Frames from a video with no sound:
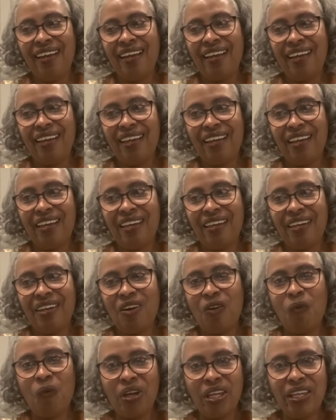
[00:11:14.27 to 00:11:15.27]
and
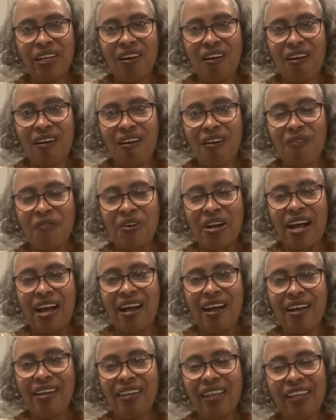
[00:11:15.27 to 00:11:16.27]
a week off.
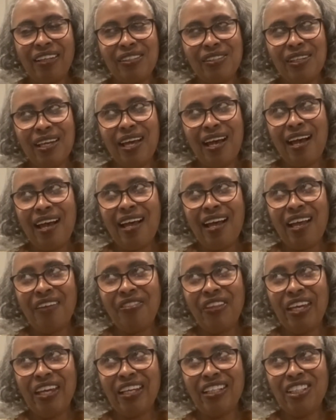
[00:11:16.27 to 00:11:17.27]
Like I said, I
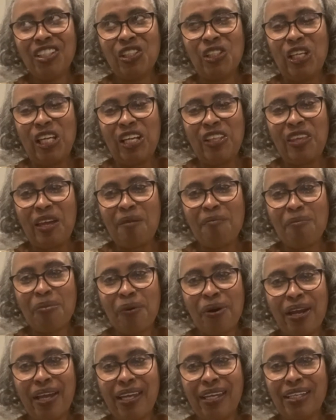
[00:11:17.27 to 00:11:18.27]
think I just needed that
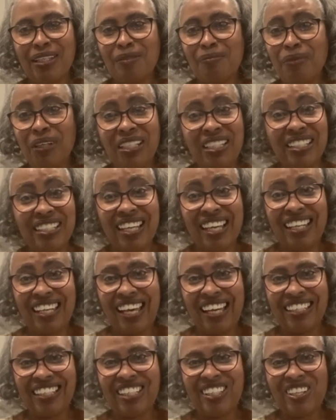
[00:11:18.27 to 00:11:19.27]
break. As much as I
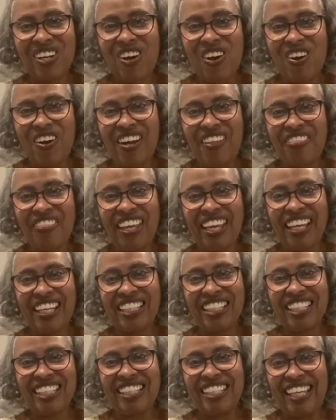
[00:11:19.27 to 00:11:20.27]
like to talk, I think I
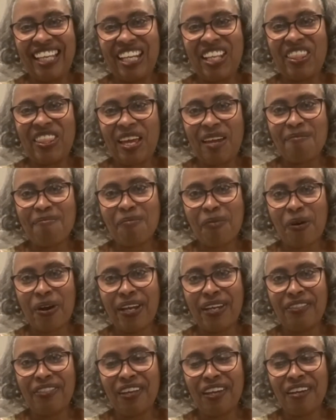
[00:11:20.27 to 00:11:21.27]
just needed that
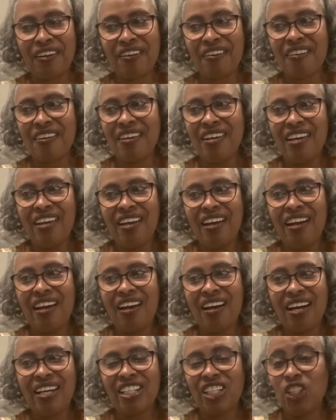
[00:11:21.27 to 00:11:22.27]
break there.
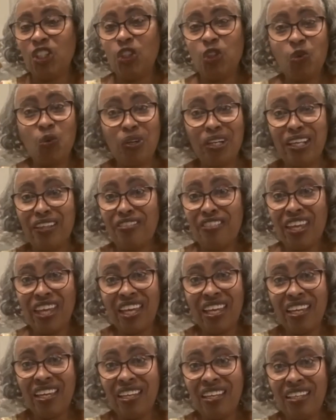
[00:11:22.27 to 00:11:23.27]
I didn't do
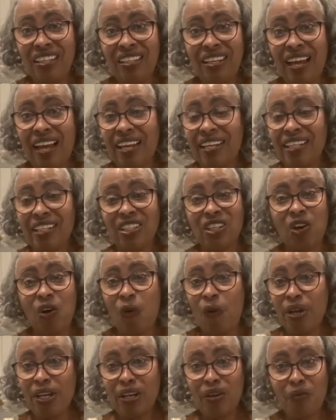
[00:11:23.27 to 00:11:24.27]
anything. I didn't
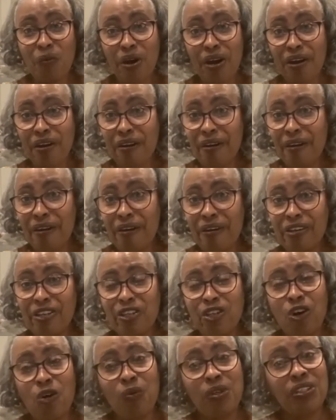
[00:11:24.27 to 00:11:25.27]
go anywhere. You
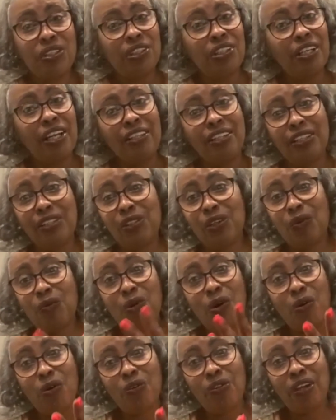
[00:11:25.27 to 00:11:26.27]
know, we still got this
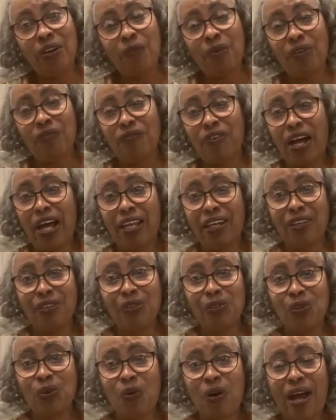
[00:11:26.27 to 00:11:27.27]
corona that we're fighting.
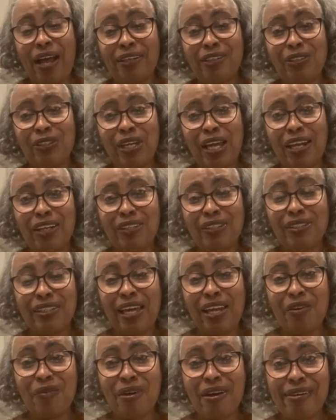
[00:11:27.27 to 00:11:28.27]
So I just kind of
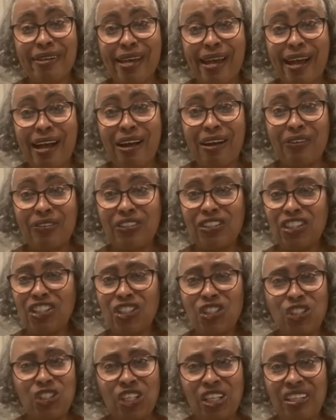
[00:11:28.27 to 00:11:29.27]
stayed around the house and
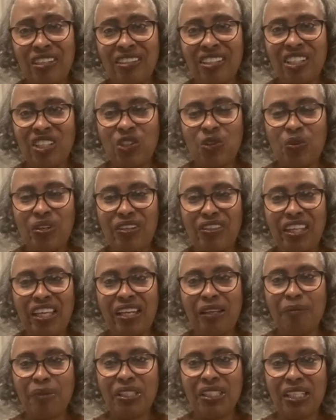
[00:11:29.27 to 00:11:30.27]
just chilled. Didn't do
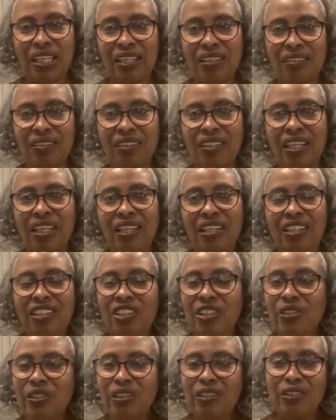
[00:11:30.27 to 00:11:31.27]
anything in particular.
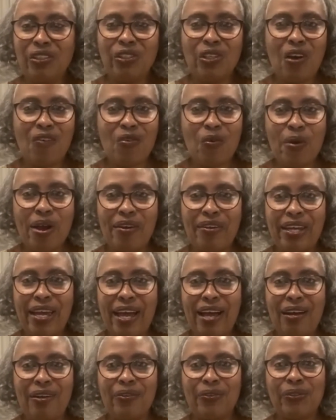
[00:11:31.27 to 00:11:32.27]
Just a little stuff around the
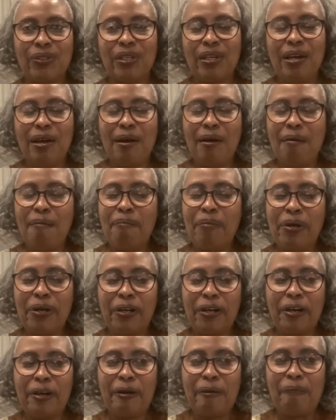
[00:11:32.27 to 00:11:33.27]
house.
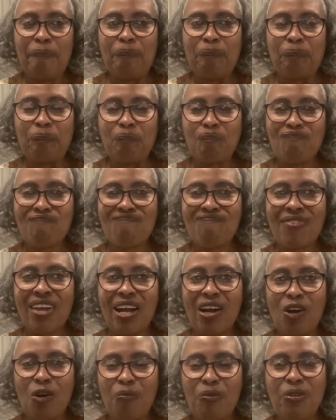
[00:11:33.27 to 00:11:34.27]
But
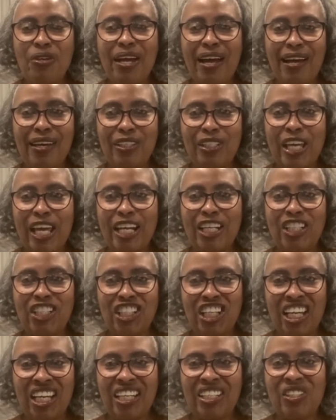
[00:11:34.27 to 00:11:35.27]
I hope you guys had a
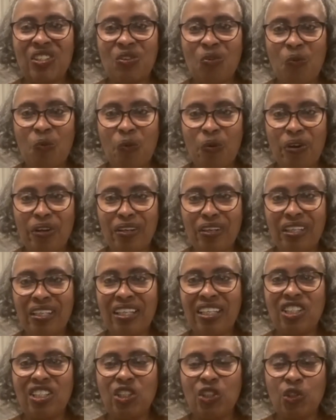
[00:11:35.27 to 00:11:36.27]
chance to
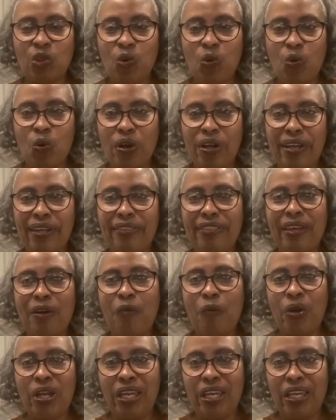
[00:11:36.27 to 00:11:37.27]
really enjoy the
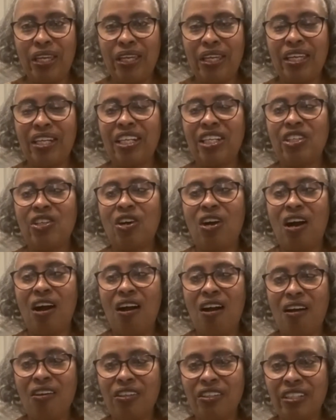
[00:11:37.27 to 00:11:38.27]
week and your
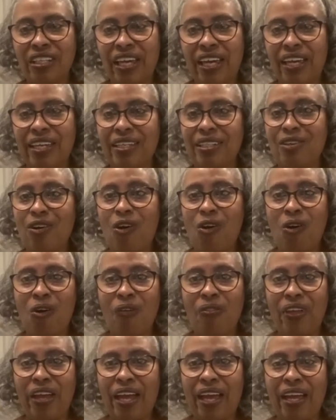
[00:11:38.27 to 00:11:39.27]
holiday and
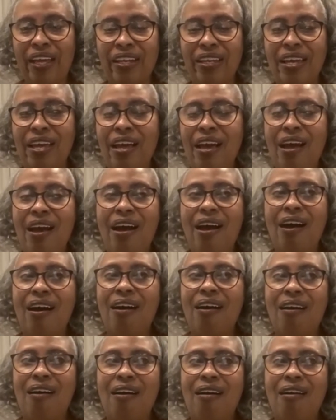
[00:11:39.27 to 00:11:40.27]
all that.
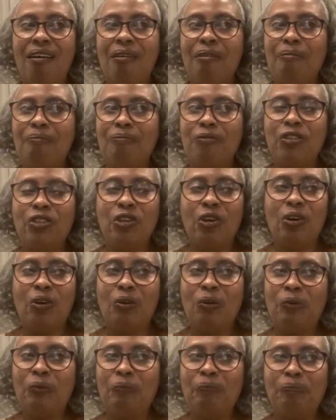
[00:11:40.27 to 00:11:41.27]
You
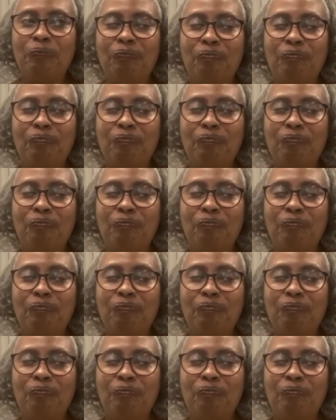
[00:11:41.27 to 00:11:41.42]
know,